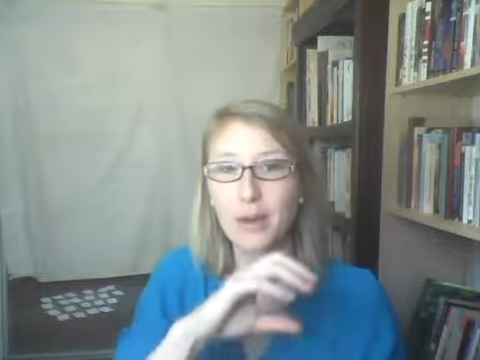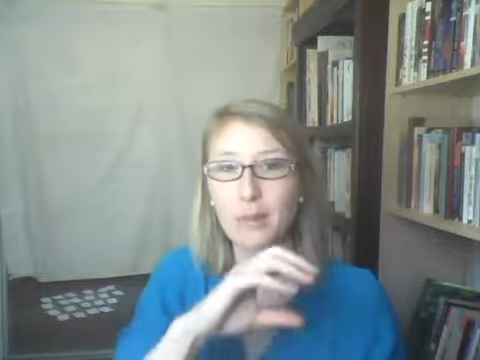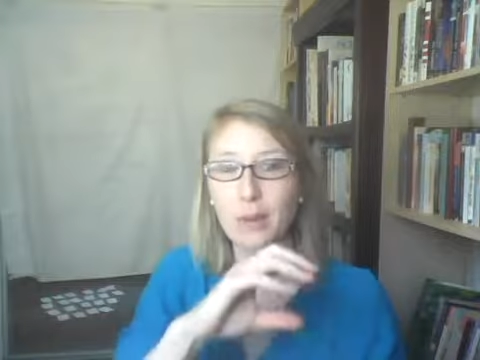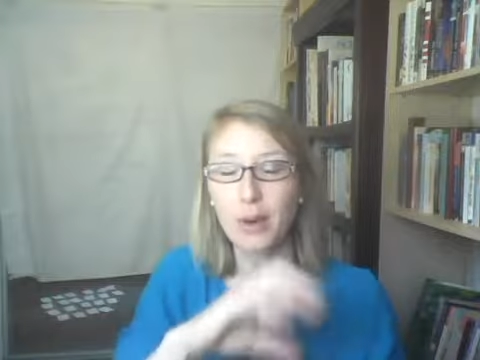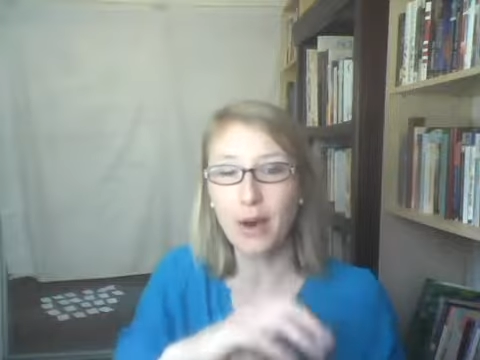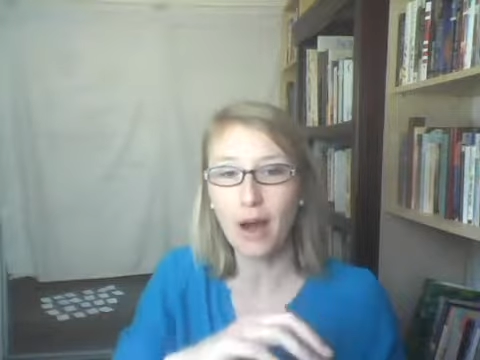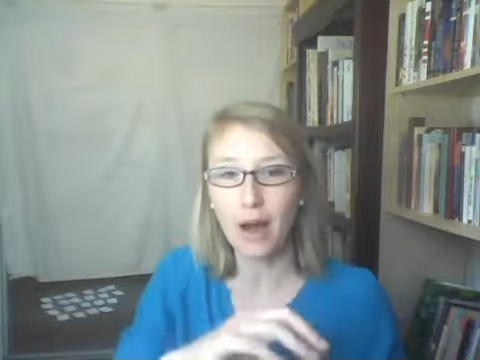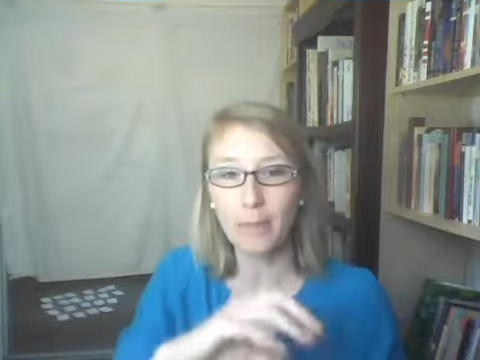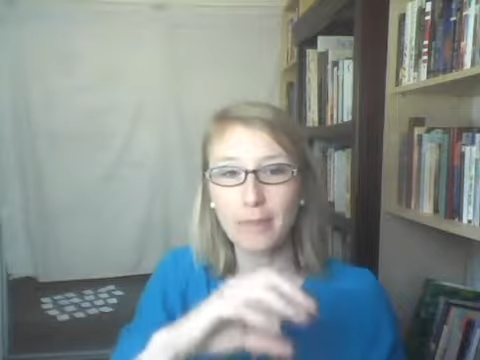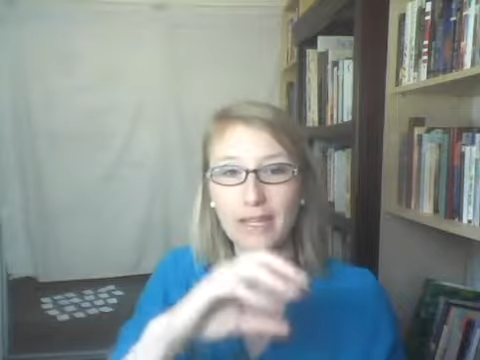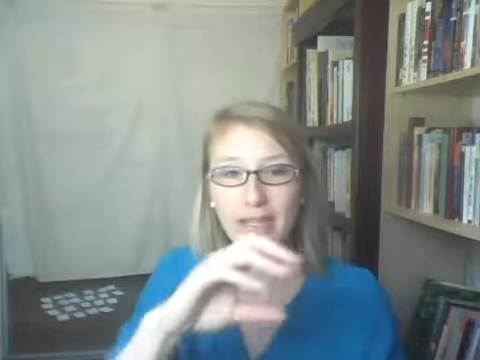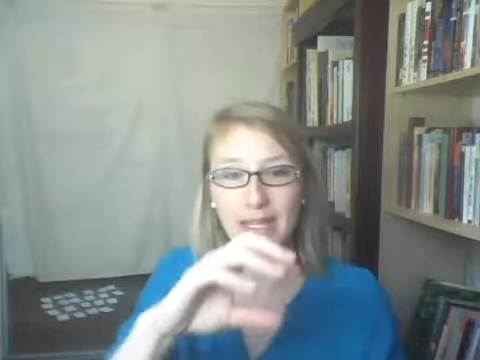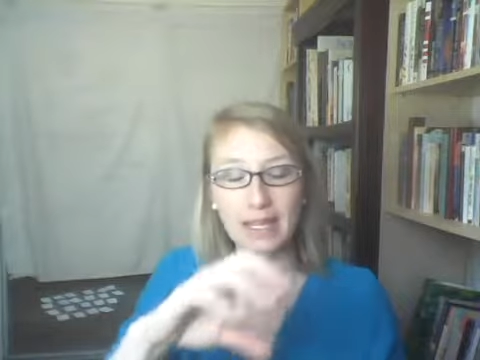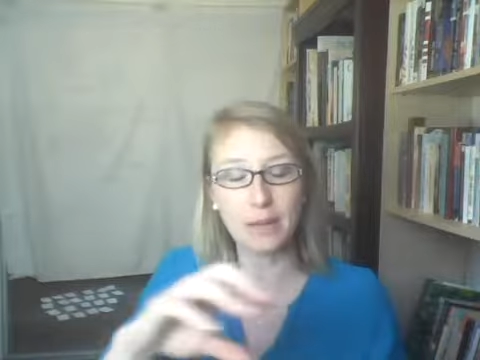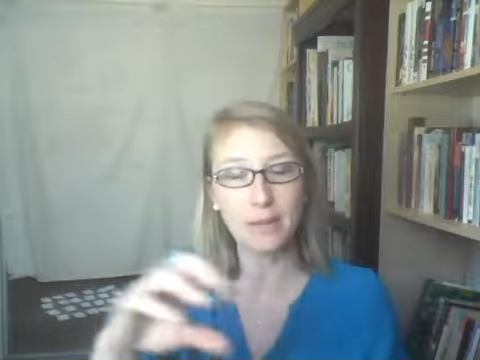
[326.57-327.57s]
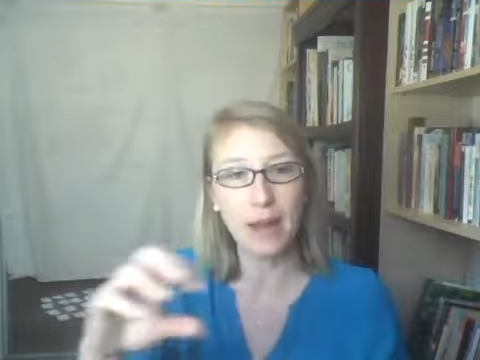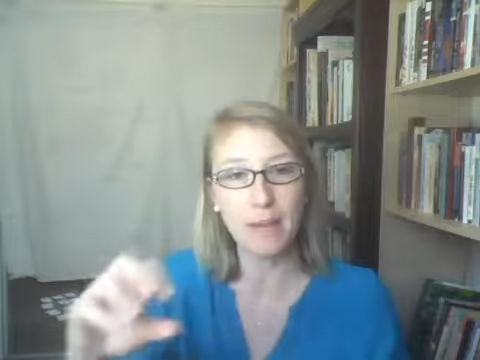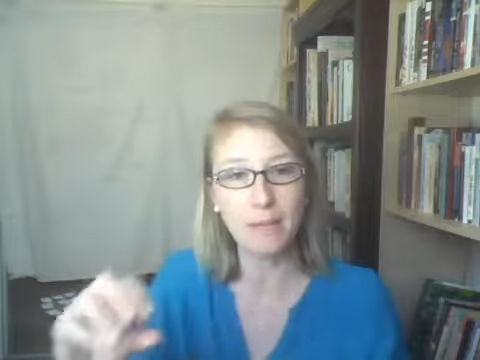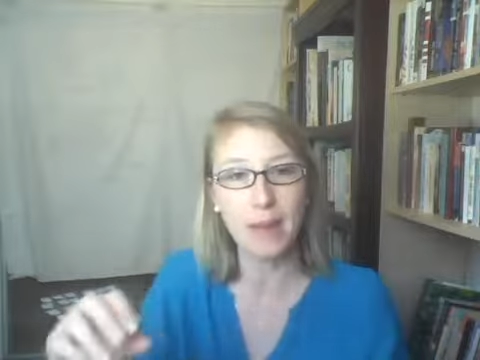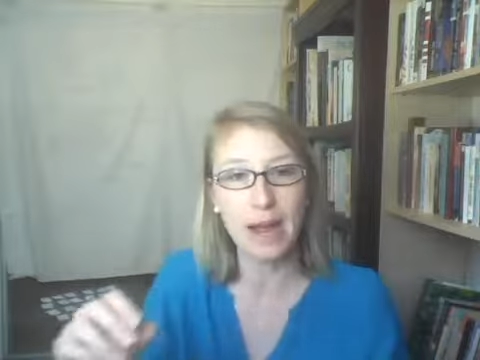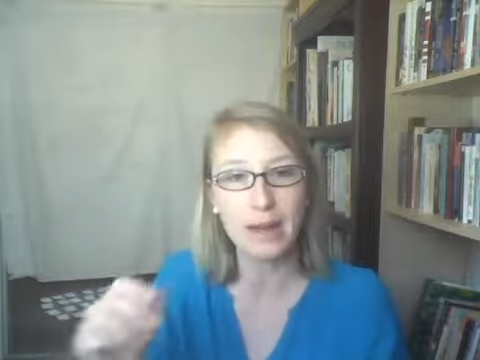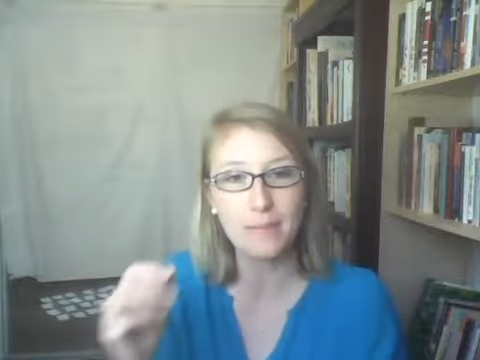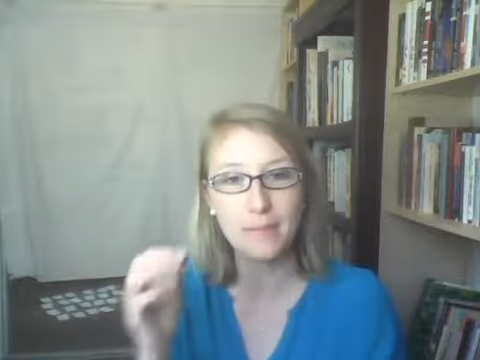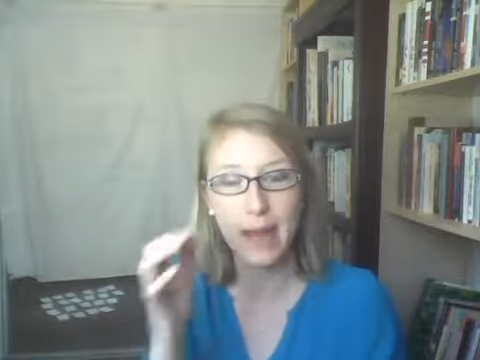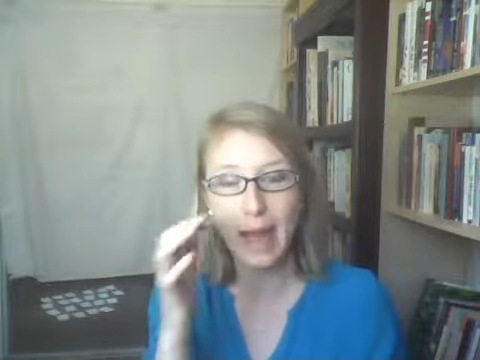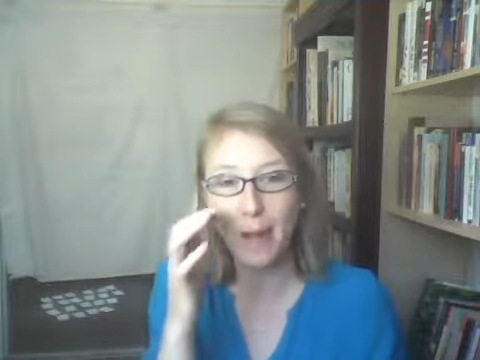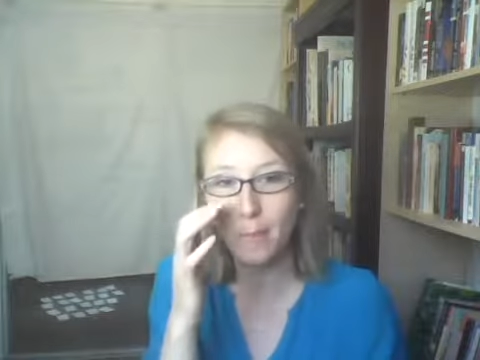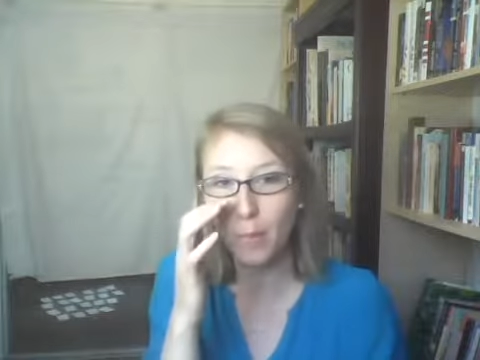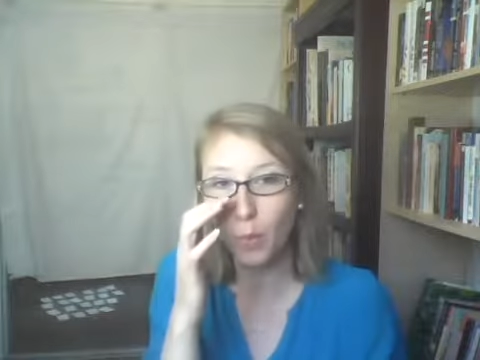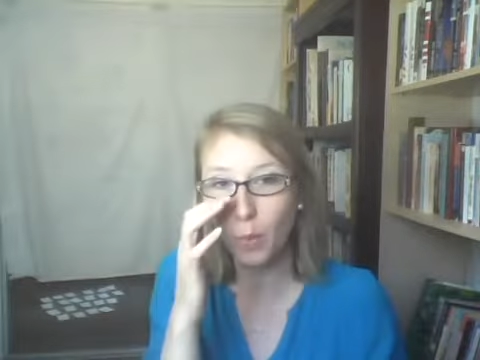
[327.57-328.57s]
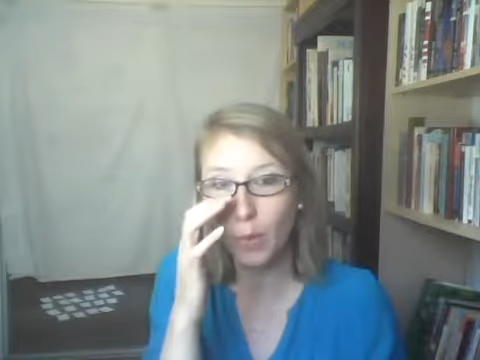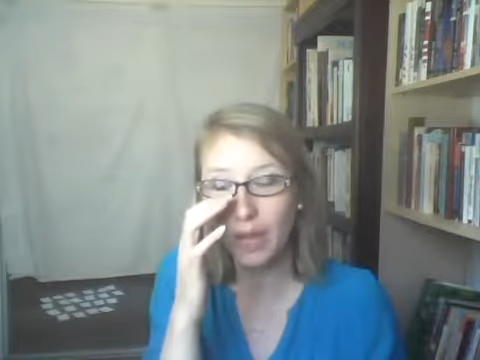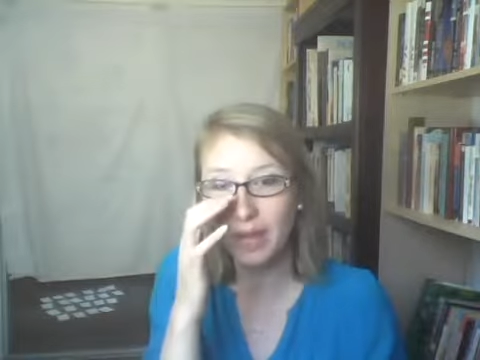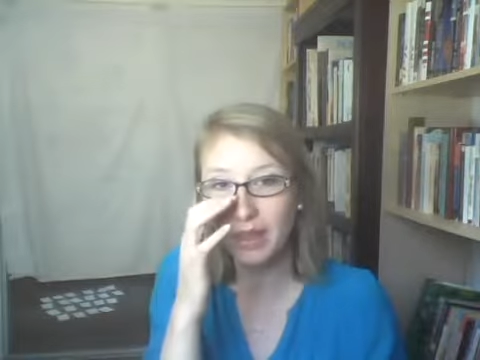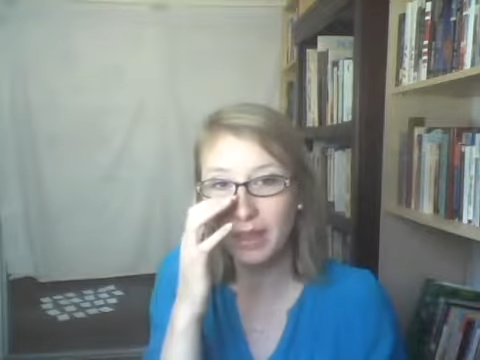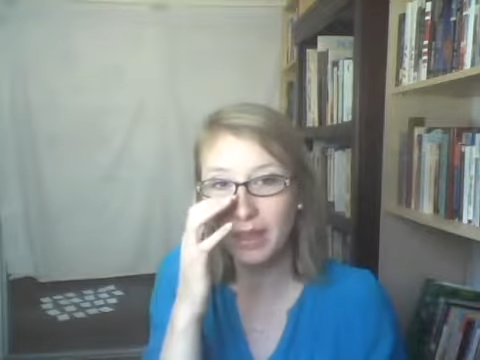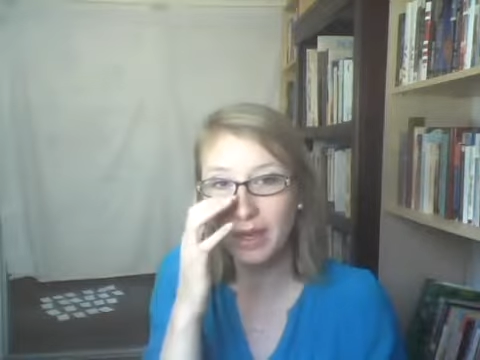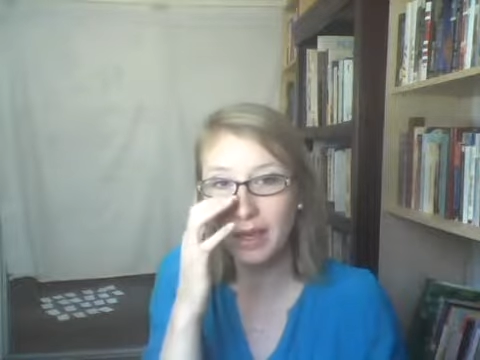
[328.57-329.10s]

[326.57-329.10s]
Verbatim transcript: populating my mind map with